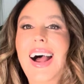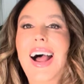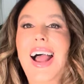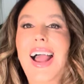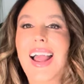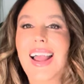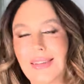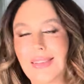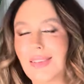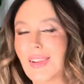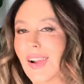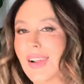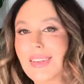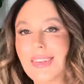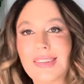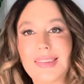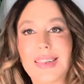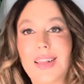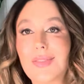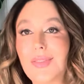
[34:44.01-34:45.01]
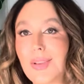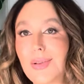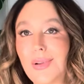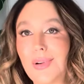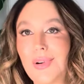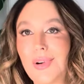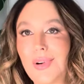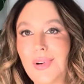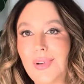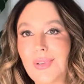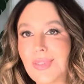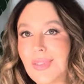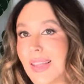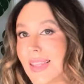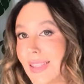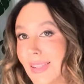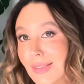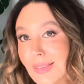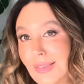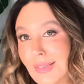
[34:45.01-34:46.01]
And I just love you all. Thank
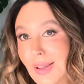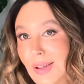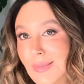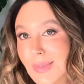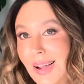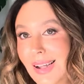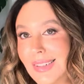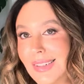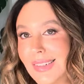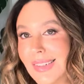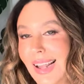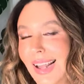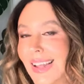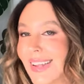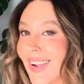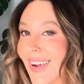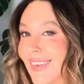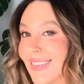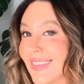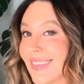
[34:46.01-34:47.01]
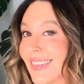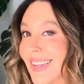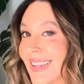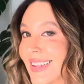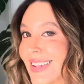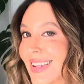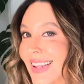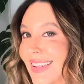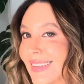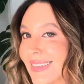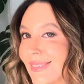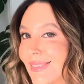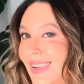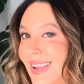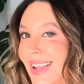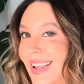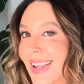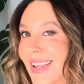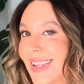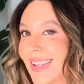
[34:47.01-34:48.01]
you so much, and I'll see you next
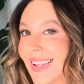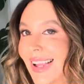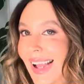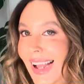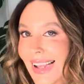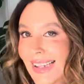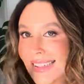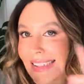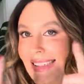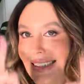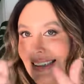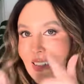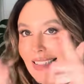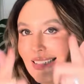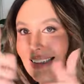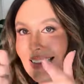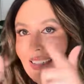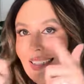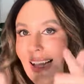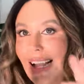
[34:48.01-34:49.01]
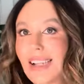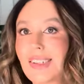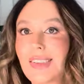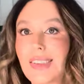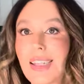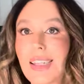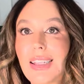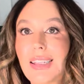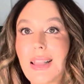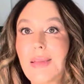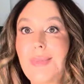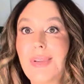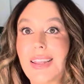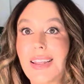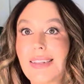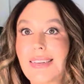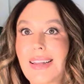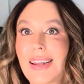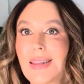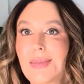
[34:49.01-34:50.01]
week. Yay! Actually, let me
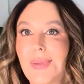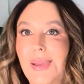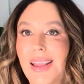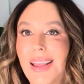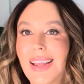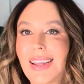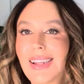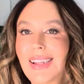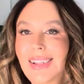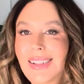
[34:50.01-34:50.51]
get Teddy Bear.